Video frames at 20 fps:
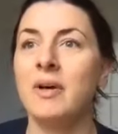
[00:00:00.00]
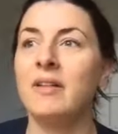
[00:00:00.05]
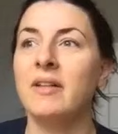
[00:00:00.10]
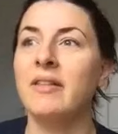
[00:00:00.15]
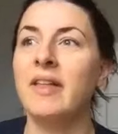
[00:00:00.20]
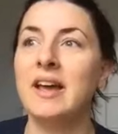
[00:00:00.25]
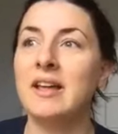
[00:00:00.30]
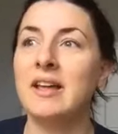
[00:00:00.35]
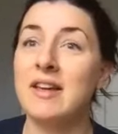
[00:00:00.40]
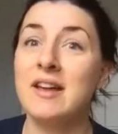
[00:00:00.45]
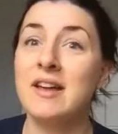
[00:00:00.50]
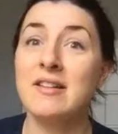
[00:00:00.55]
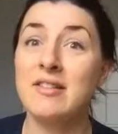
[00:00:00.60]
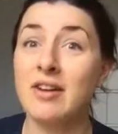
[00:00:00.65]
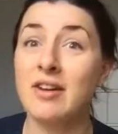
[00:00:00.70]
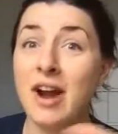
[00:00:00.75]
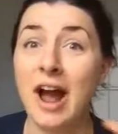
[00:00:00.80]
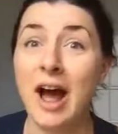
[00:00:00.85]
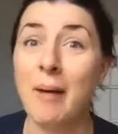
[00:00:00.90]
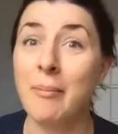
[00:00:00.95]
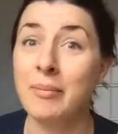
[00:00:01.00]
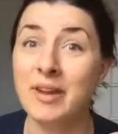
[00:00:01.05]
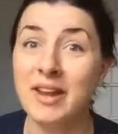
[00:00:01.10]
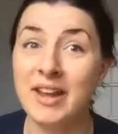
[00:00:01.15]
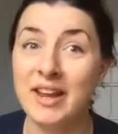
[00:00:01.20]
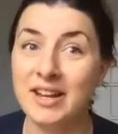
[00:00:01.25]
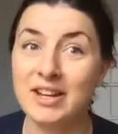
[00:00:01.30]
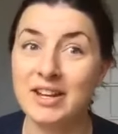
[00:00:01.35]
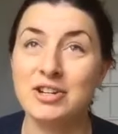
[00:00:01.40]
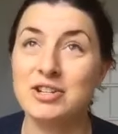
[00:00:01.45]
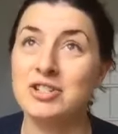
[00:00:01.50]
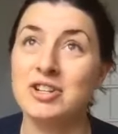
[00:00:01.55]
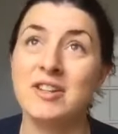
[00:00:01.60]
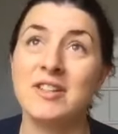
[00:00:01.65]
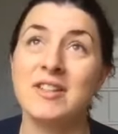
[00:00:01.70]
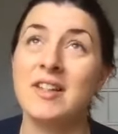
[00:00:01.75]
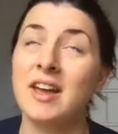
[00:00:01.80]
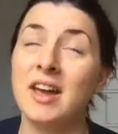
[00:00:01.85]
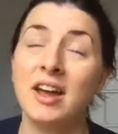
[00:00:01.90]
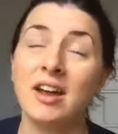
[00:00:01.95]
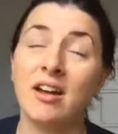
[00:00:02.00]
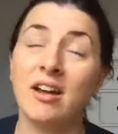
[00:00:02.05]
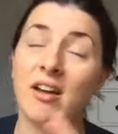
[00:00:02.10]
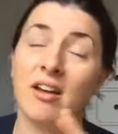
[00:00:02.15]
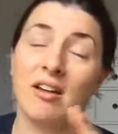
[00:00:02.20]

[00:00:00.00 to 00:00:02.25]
Like things are happening and you're just like